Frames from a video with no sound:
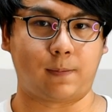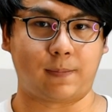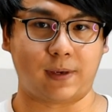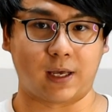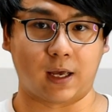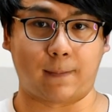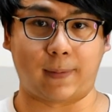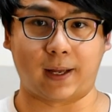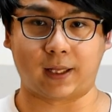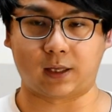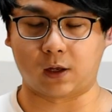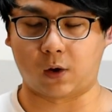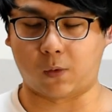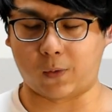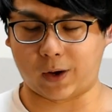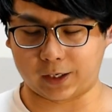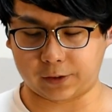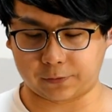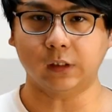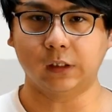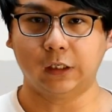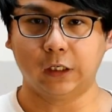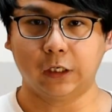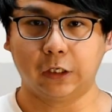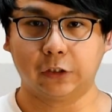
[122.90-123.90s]
be a better
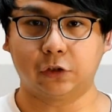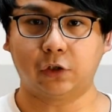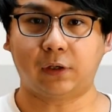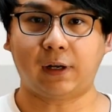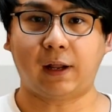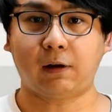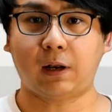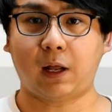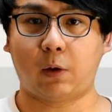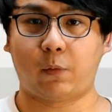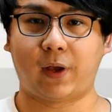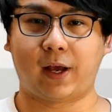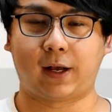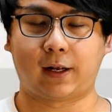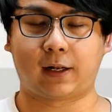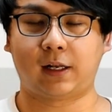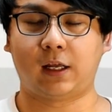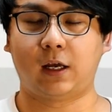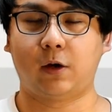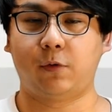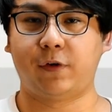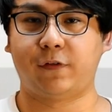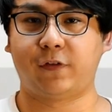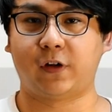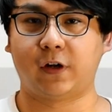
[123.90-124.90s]
one. So now that we are
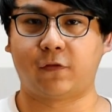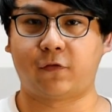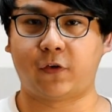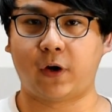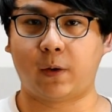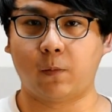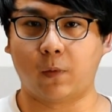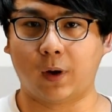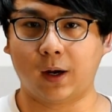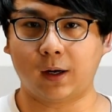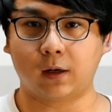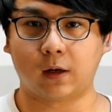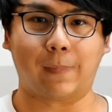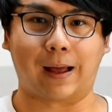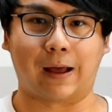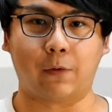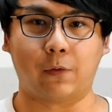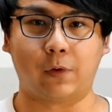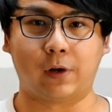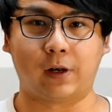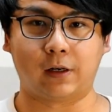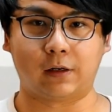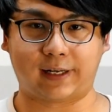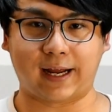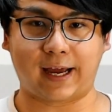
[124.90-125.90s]
clear with the framework, I
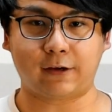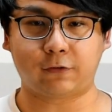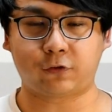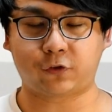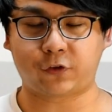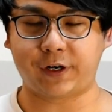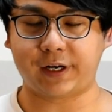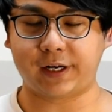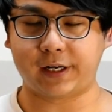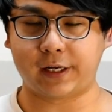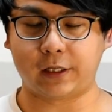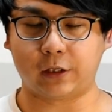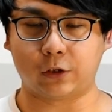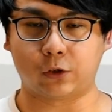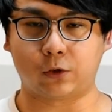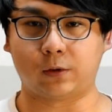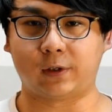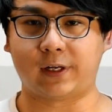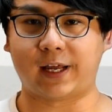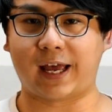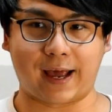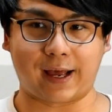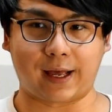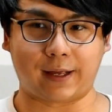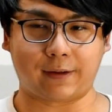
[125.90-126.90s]
will dive straight into
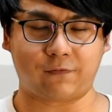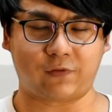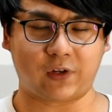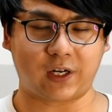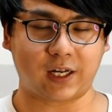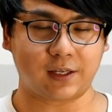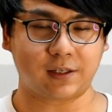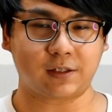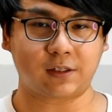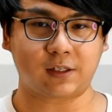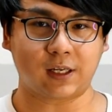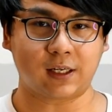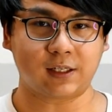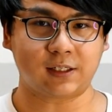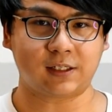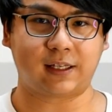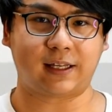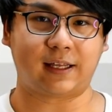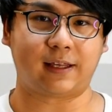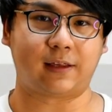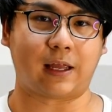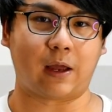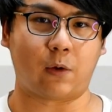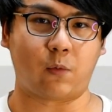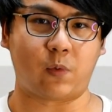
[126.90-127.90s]
the evidences
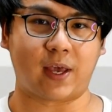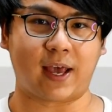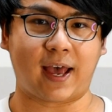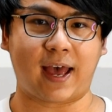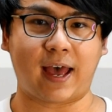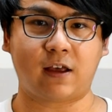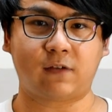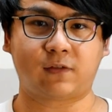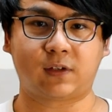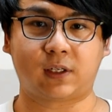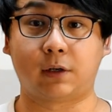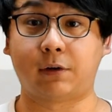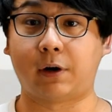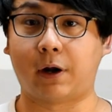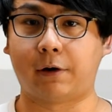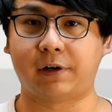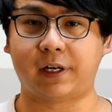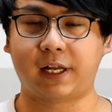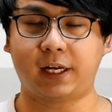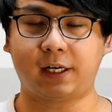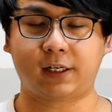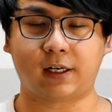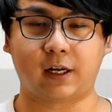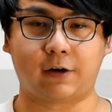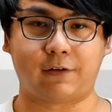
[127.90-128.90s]
that we have
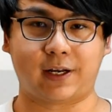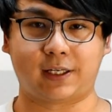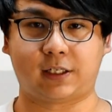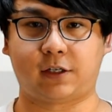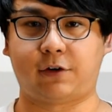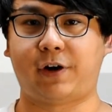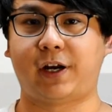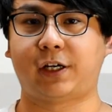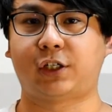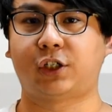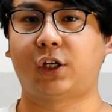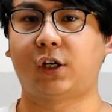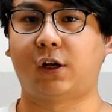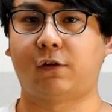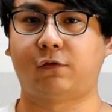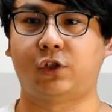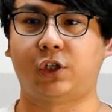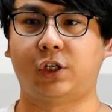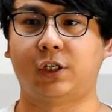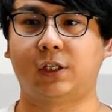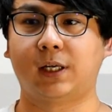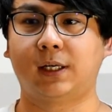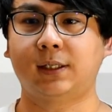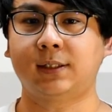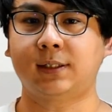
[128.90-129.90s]
surrounding the resurrection of
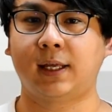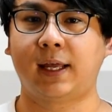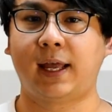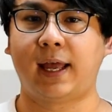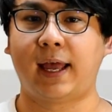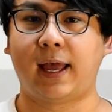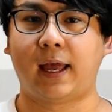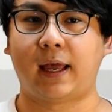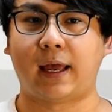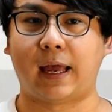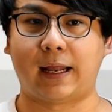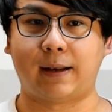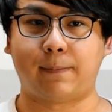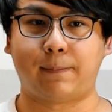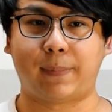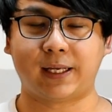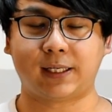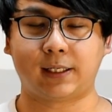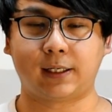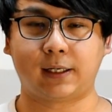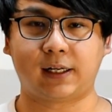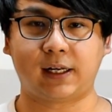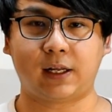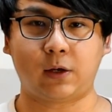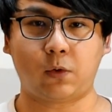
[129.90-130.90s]
Jesus. And
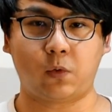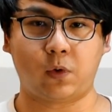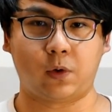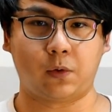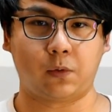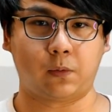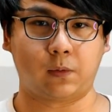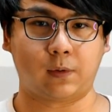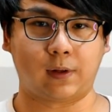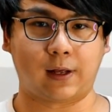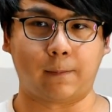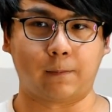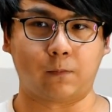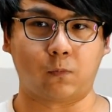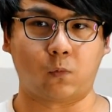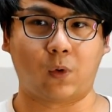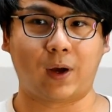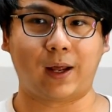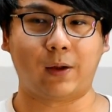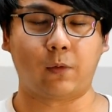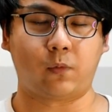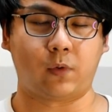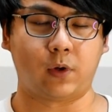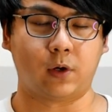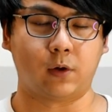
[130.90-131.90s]
basically,
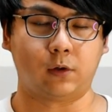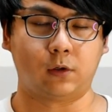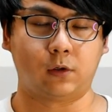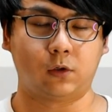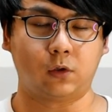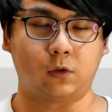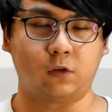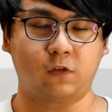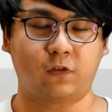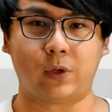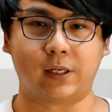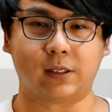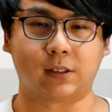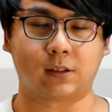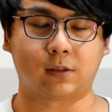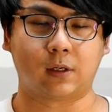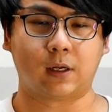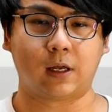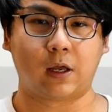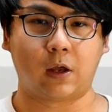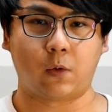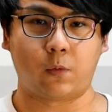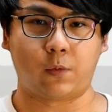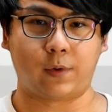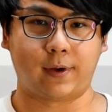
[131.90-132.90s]
what we will do is
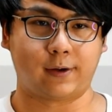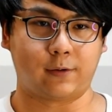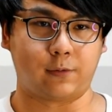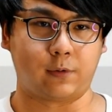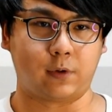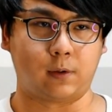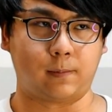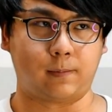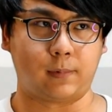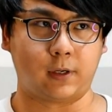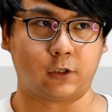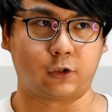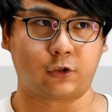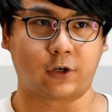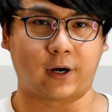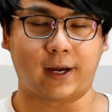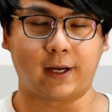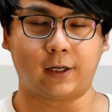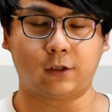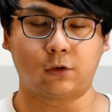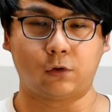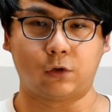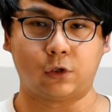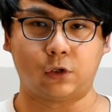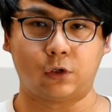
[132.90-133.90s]
we will be
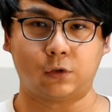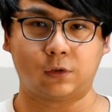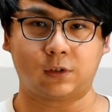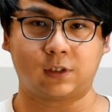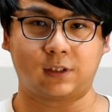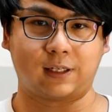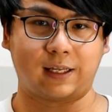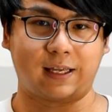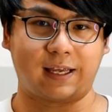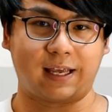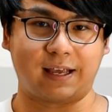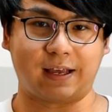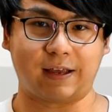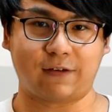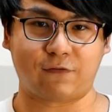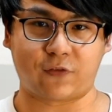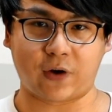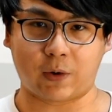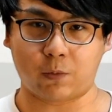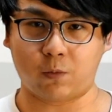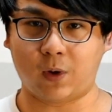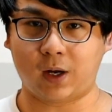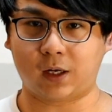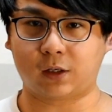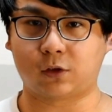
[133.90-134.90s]
trying to use the
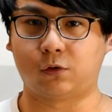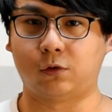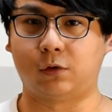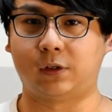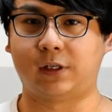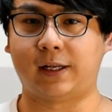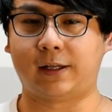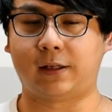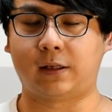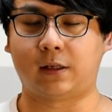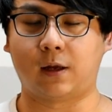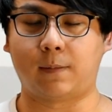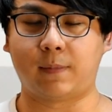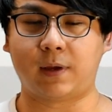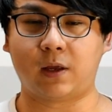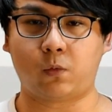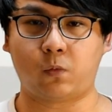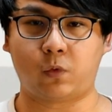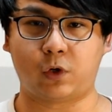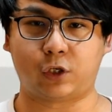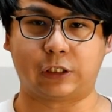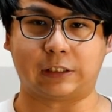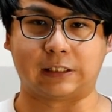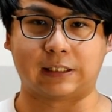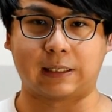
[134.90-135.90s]
framework to
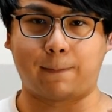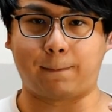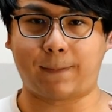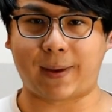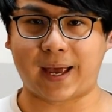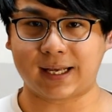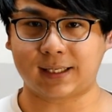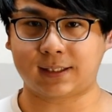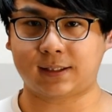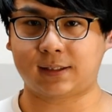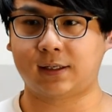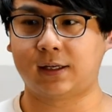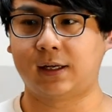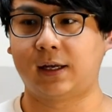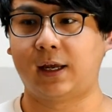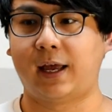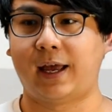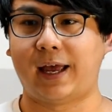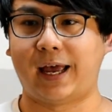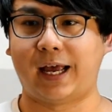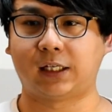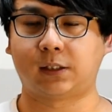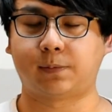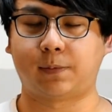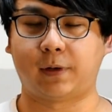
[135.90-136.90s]
determine which is the best
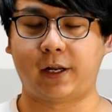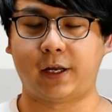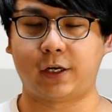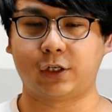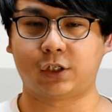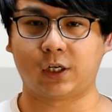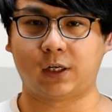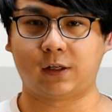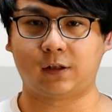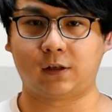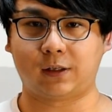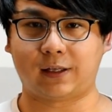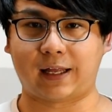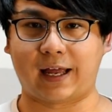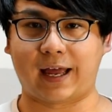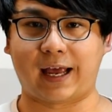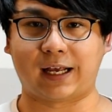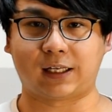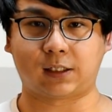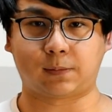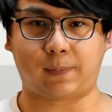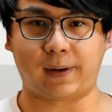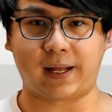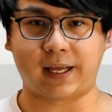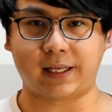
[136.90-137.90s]
explanation that
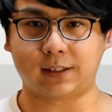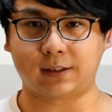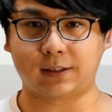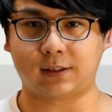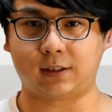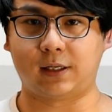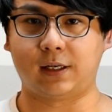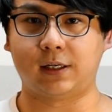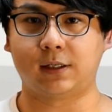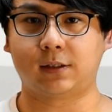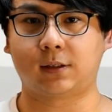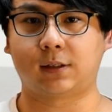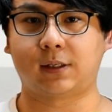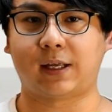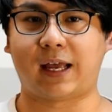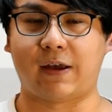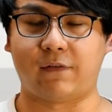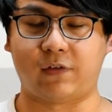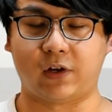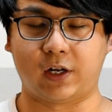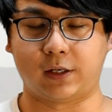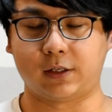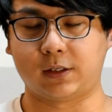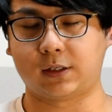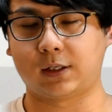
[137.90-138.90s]
explains these
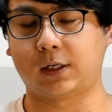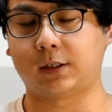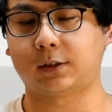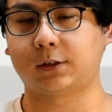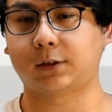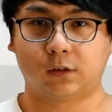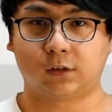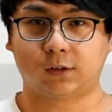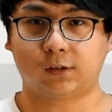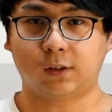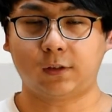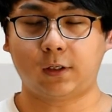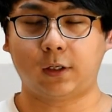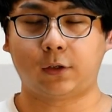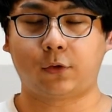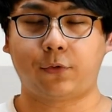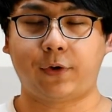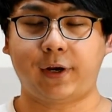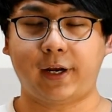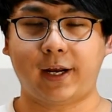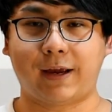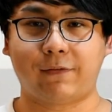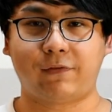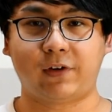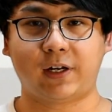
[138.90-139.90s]
evidences. So the
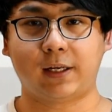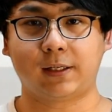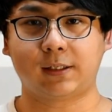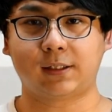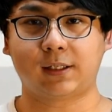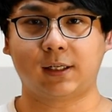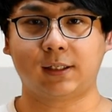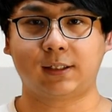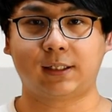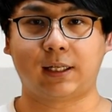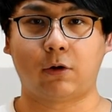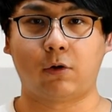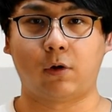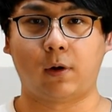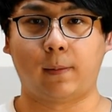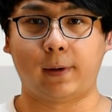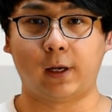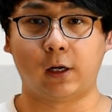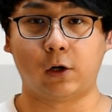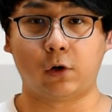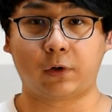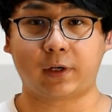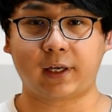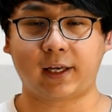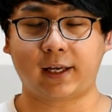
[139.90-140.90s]
3 evidences that we'll
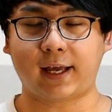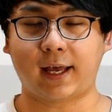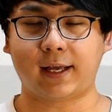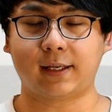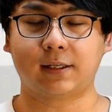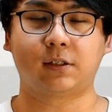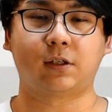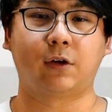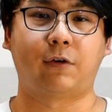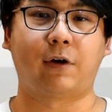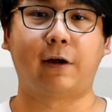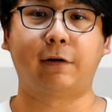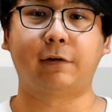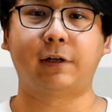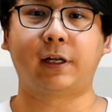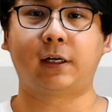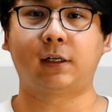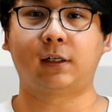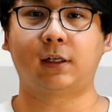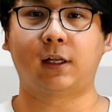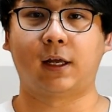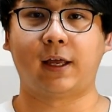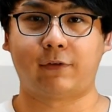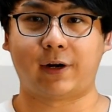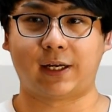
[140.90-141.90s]
be looking at
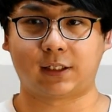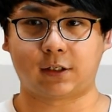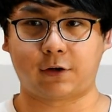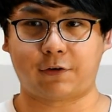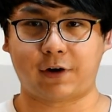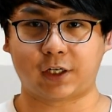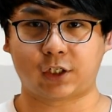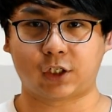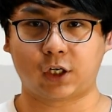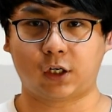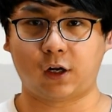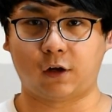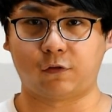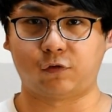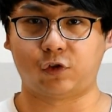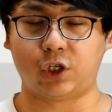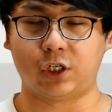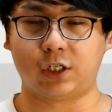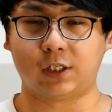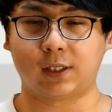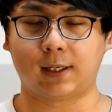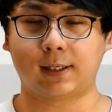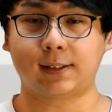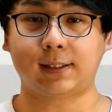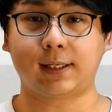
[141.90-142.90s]
surrounding the resurrection of
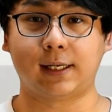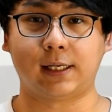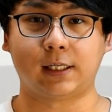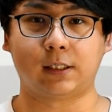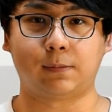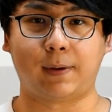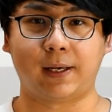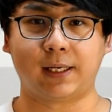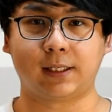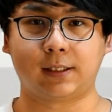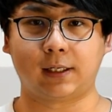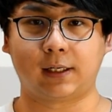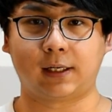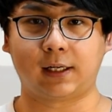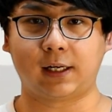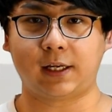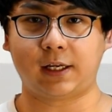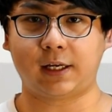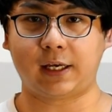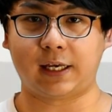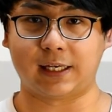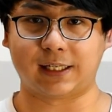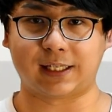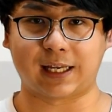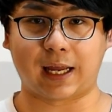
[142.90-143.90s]
Jesus is
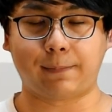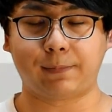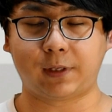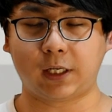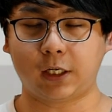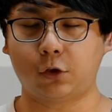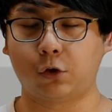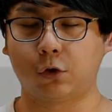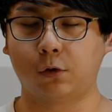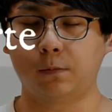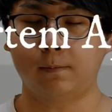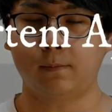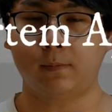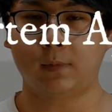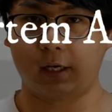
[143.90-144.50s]
basically his empty tomb,